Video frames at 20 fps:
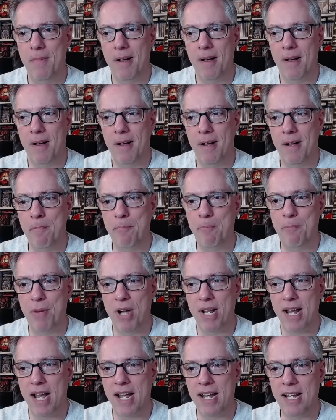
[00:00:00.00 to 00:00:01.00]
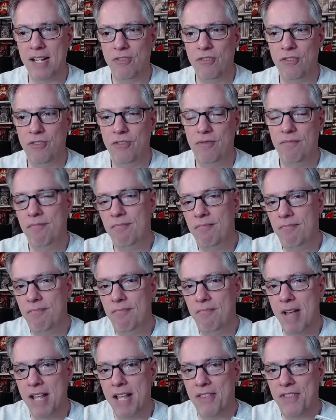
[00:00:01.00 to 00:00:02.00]
uh, but I
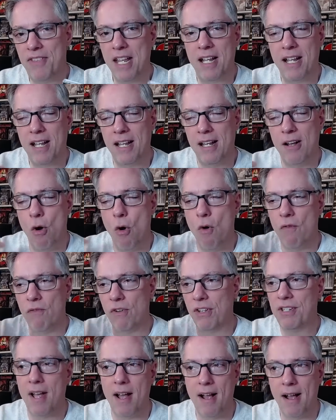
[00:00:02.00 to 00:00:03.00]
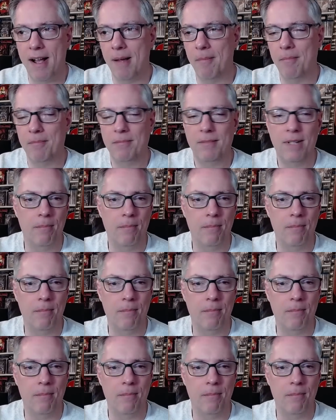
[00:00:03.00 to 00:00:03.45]
I think over time,